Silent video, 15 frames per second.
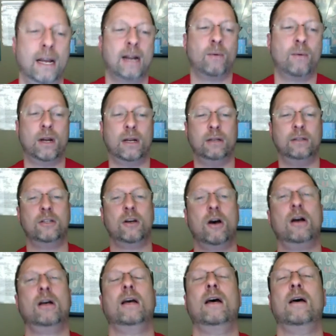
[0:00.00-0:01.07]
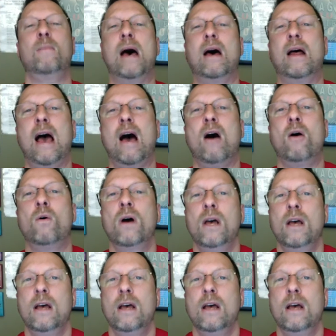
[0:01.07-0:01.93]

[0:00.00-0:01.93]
and I want to talk about how